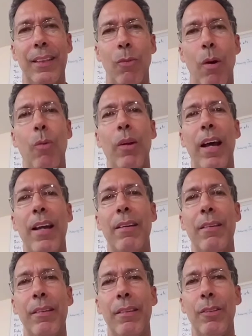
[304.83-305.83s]
What will
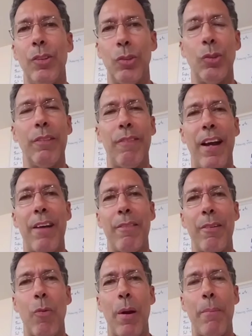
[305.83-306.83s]
I do if I
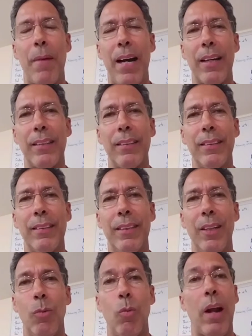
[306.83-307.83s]
ever went back?
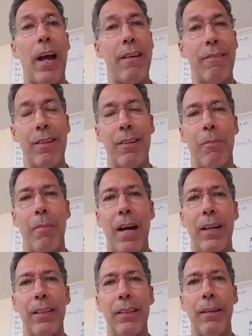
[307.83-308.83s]
Would I ever come
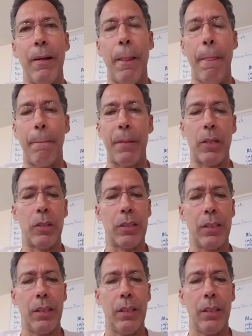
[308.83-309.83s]
back?
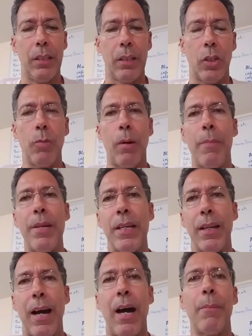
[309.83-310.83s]
Because Cuba
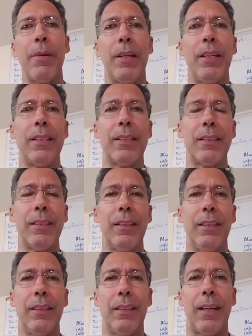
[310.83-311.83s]
being communist,
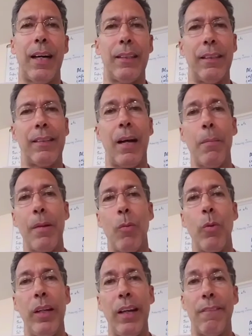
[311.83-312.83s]
at the time that
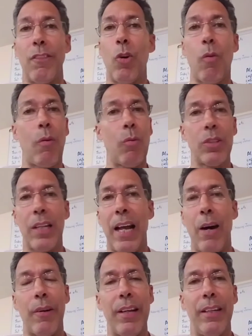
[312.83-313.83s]
we left, no one was
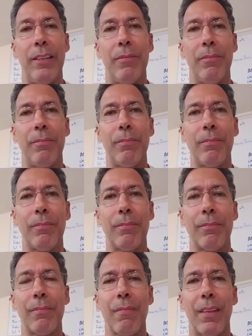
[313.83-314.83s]
allowed in.
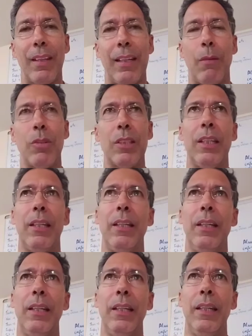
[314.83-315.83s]
That was
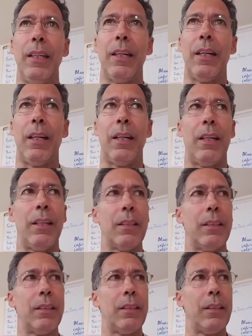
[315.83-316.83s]
in
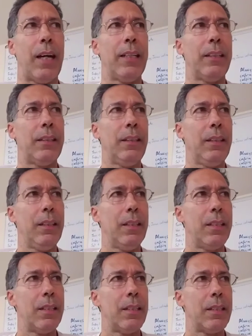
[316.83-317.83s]

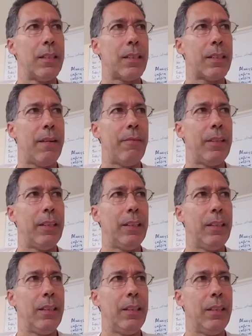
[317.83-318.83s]

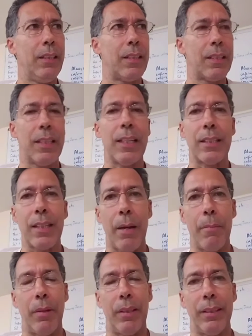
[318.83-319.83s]
1976, I
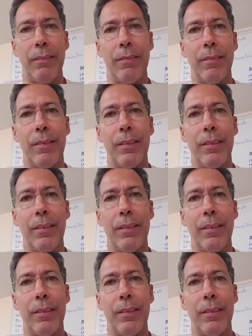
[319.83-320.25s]
believe.